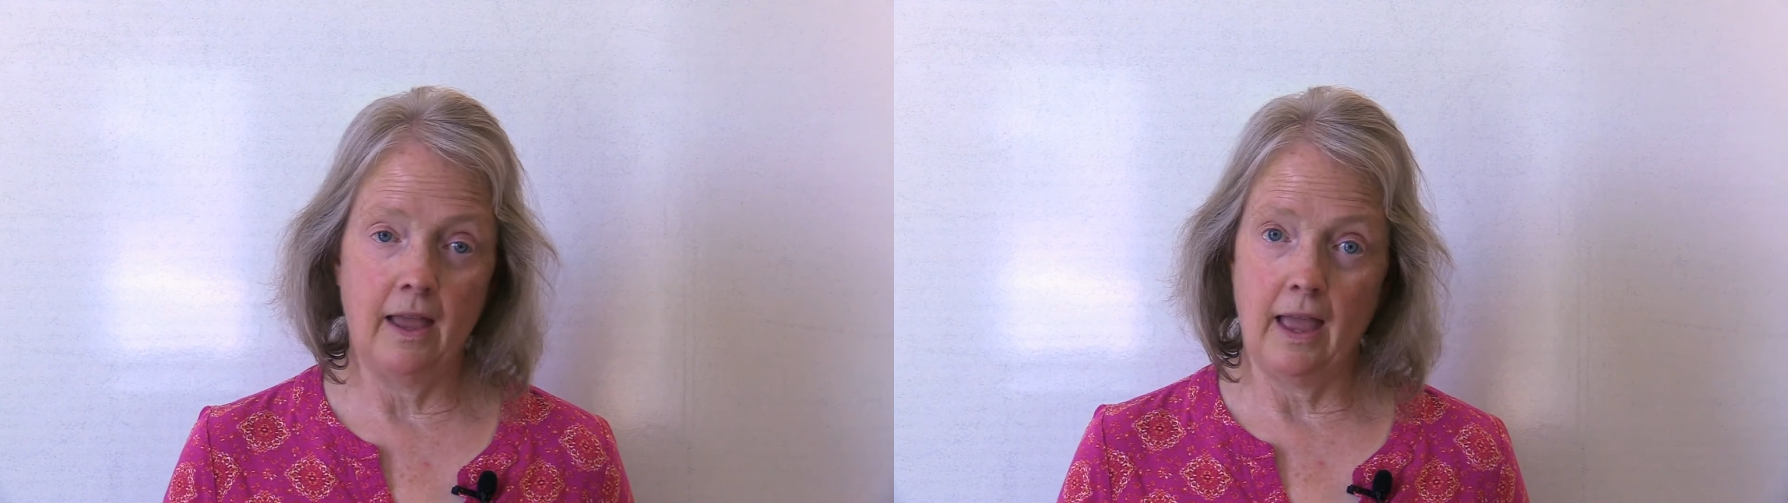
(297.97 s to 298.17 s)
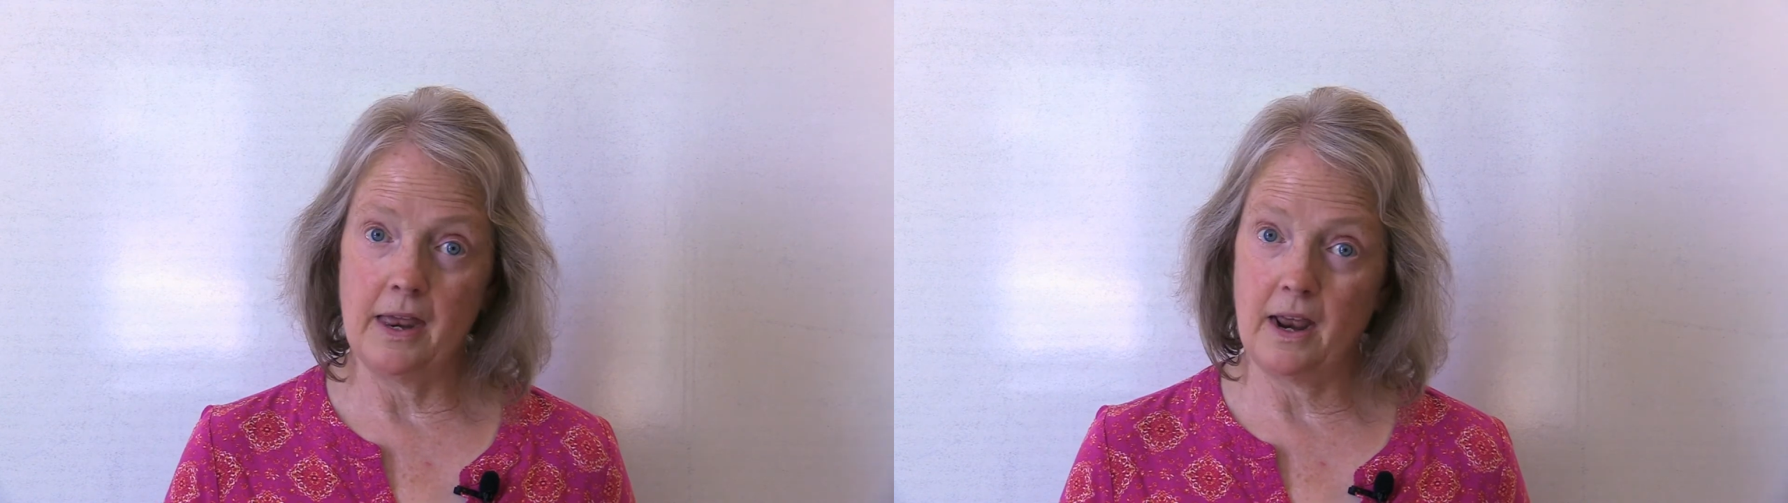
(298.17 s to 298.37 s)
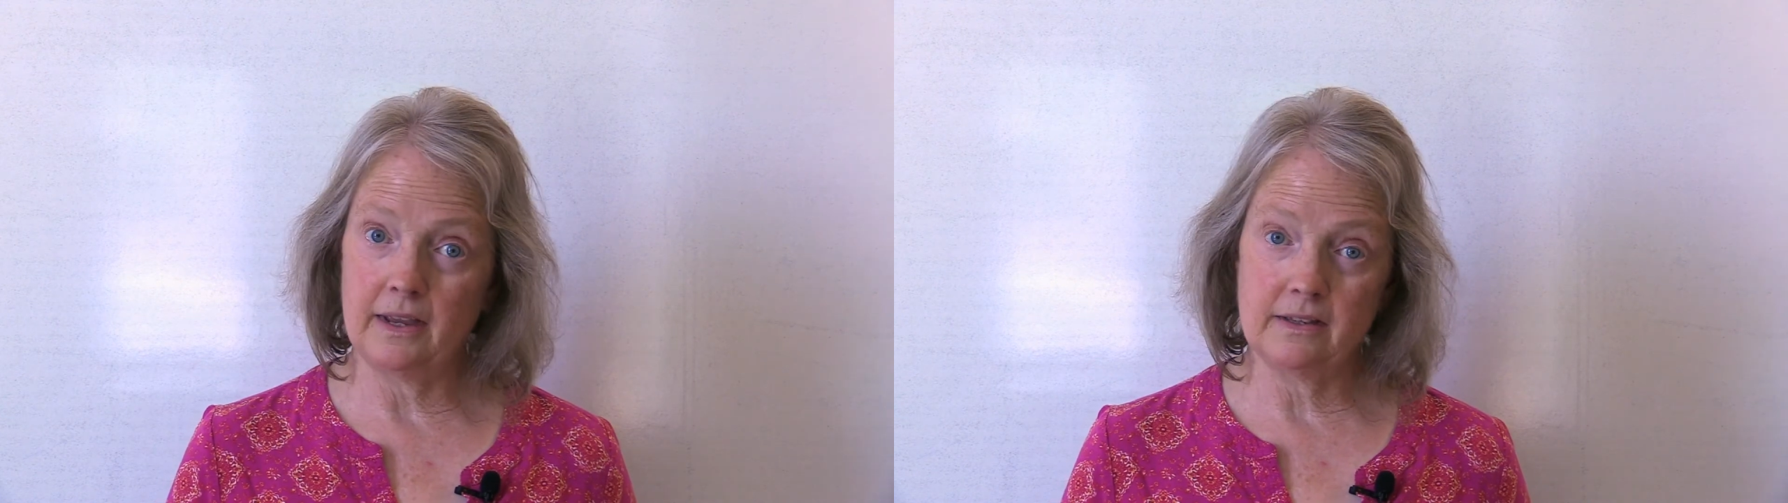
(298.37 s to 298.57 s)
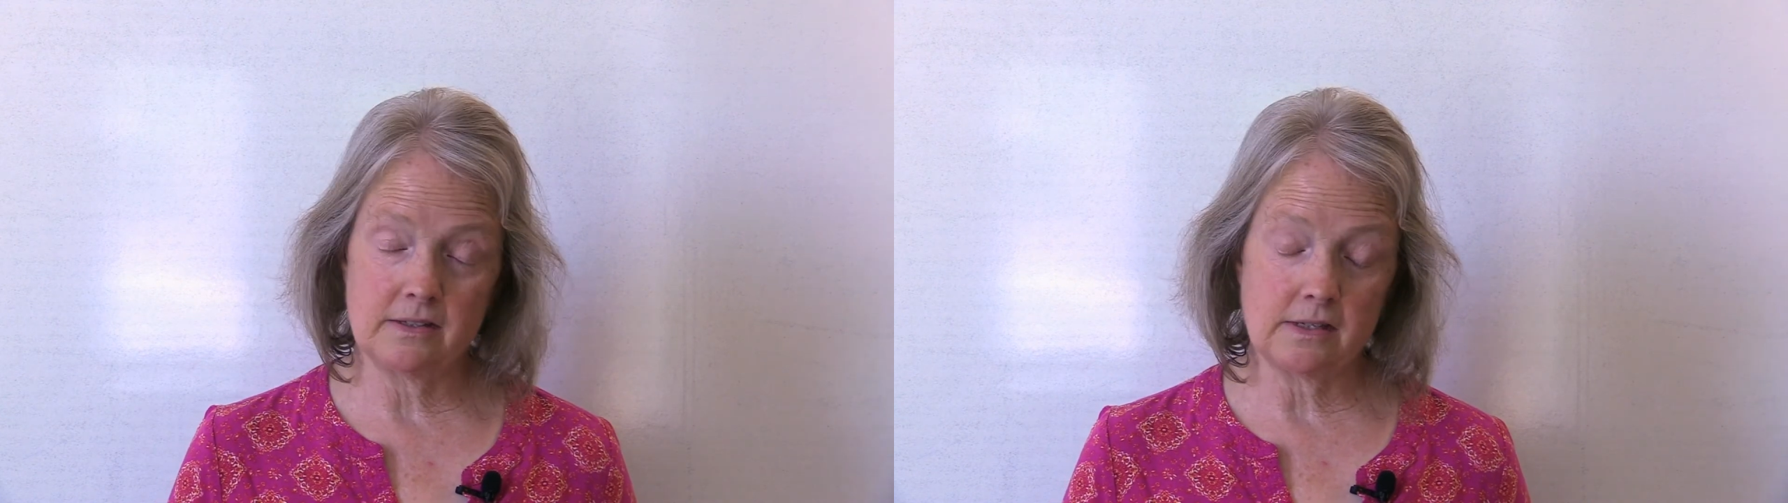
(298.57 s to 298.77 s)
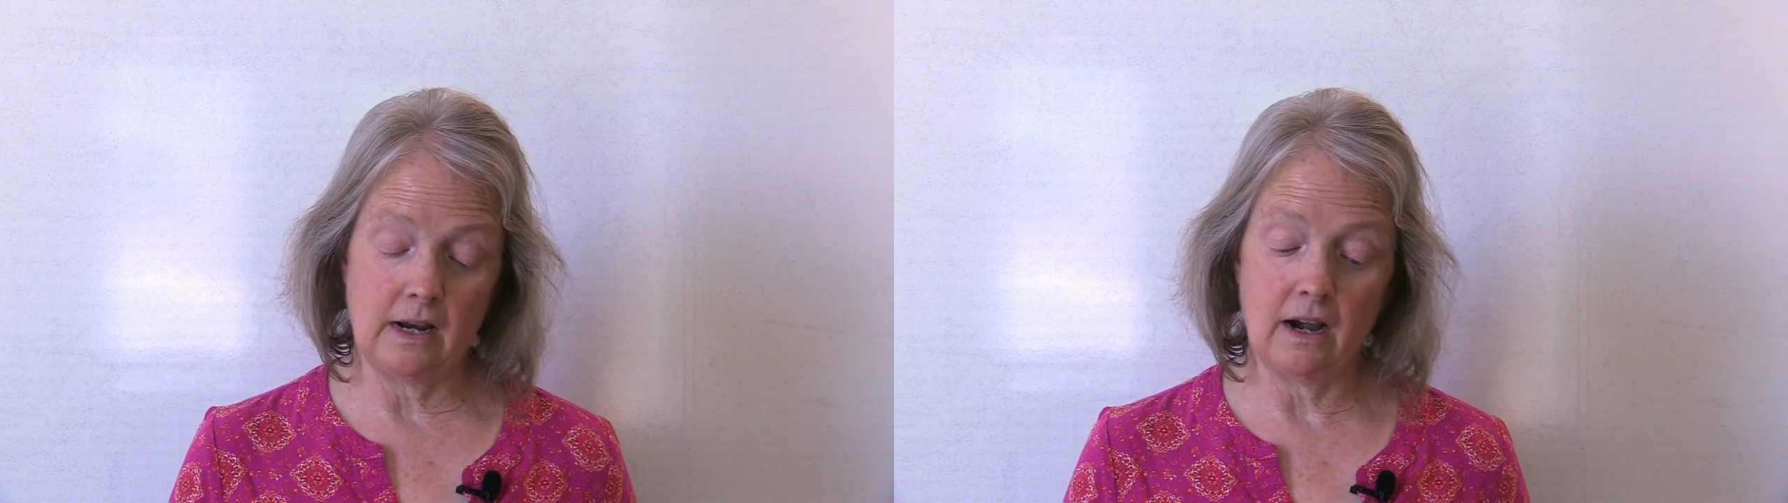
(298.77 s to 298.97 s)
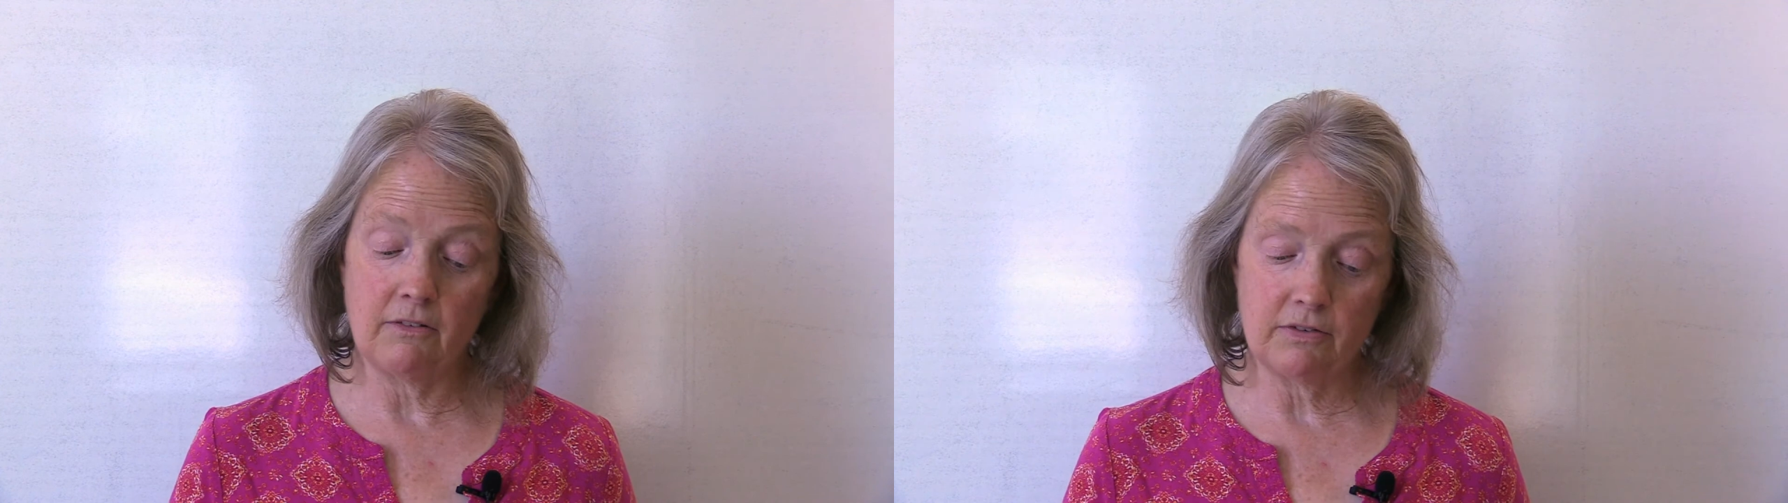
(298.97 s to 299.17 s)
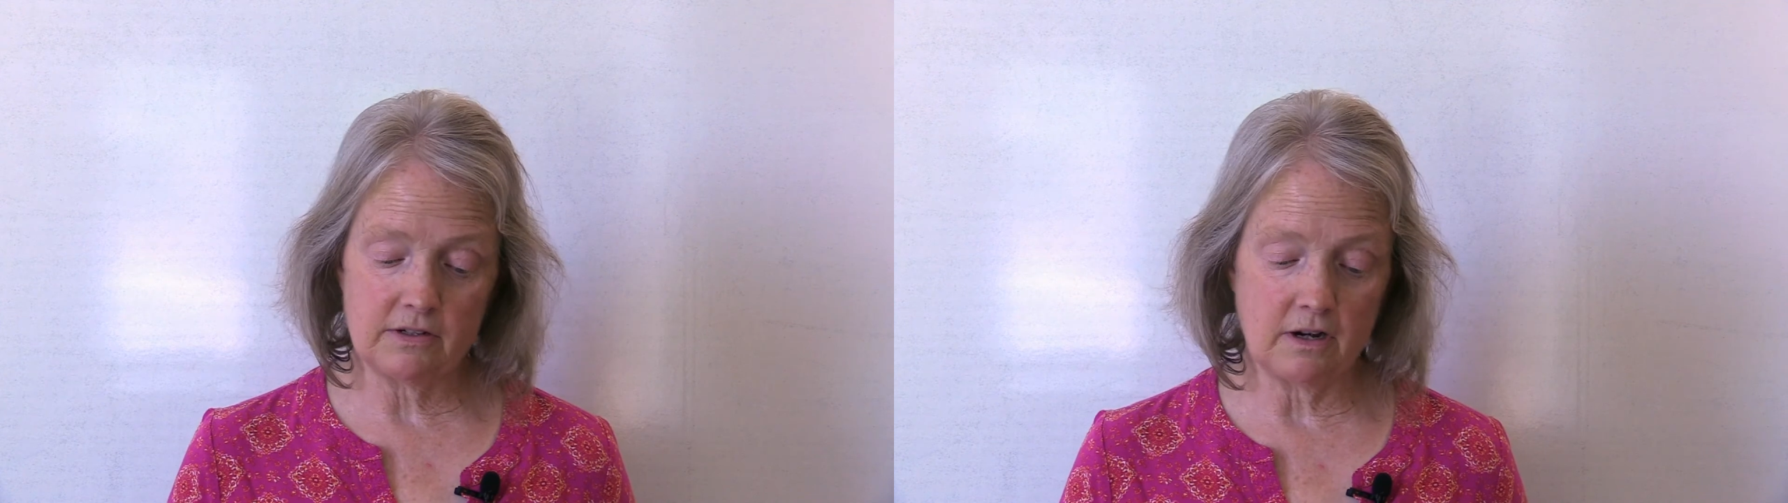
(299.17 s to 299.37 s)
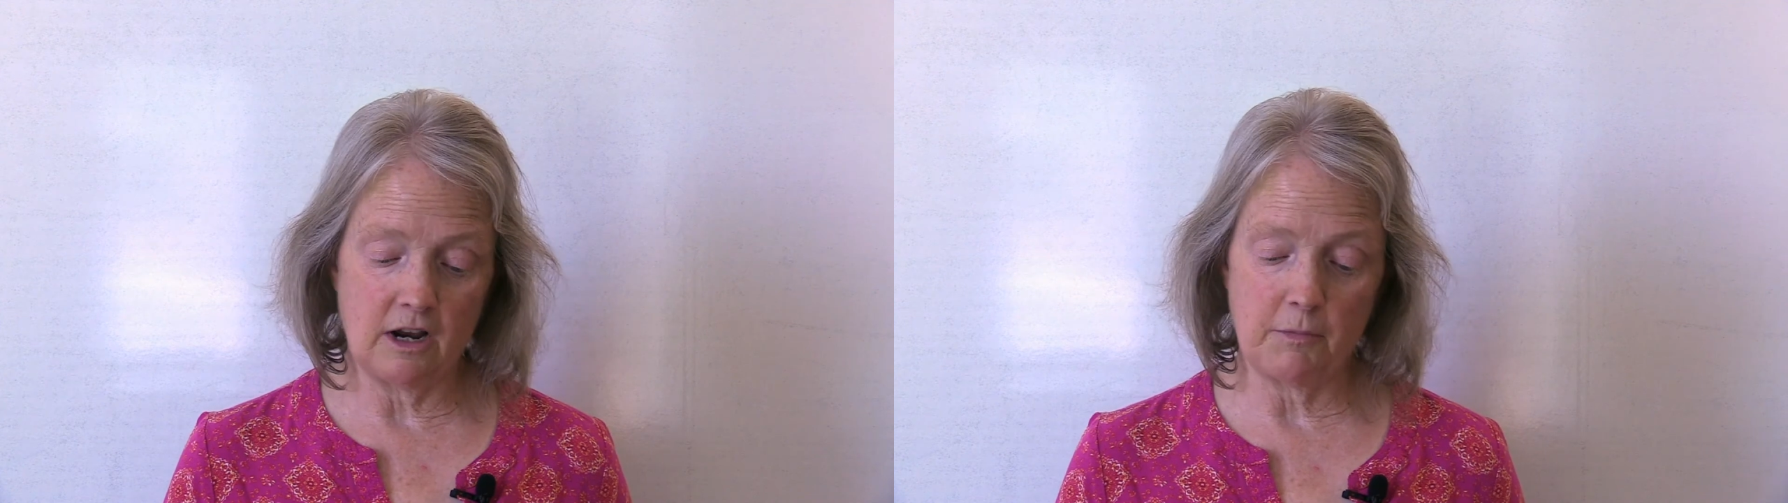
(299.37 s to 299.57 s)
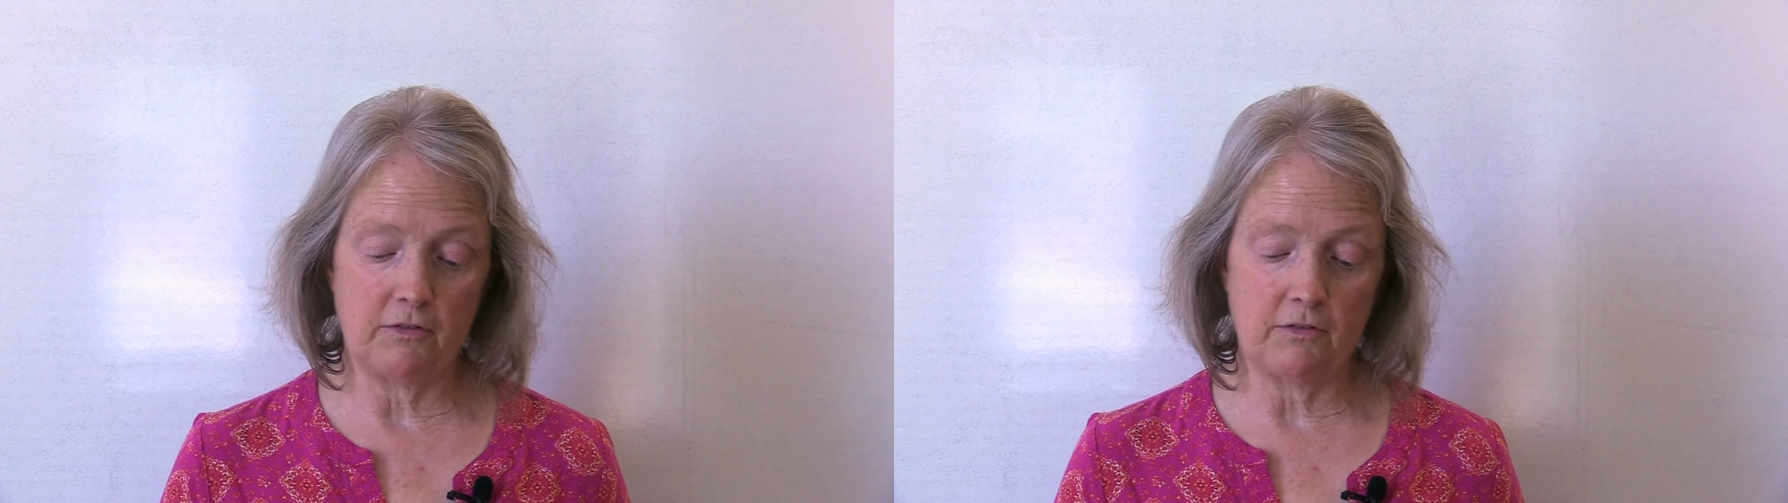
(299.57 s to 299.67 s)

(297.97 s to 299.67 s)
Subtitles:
And I can say every time